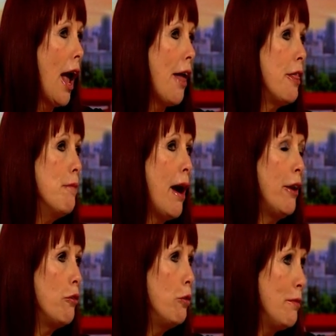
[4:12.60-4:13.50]
the amount
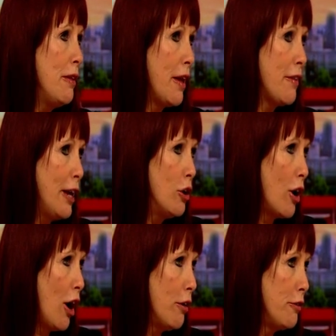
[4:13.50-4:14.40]
of women that they look
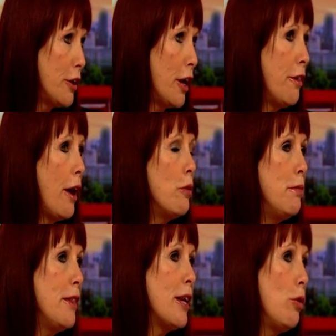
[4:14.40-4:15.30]
after, that would
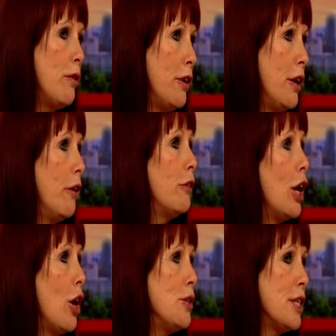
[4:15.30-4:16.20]
be the equivalent of
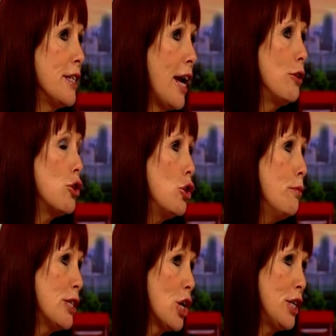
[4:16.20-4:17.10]
closing down 2
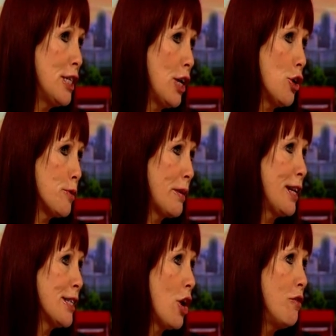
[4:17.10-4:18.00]
maternity
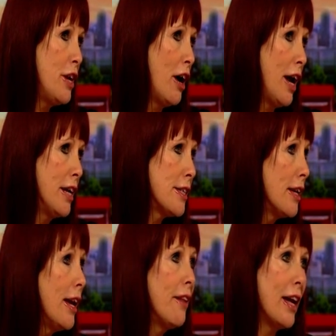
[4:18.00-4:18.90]
hospitals overnight.
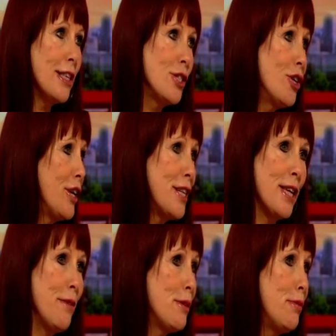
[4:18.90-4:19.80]
That's not
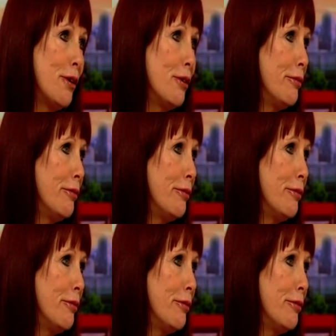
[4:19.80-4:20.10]
acceptable.